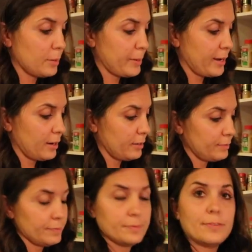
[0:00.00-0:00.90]

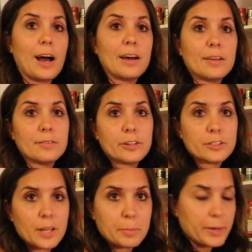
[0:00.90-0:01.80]
about 5 or
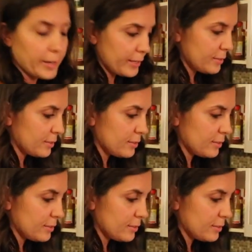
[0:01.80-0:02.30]
10 minutes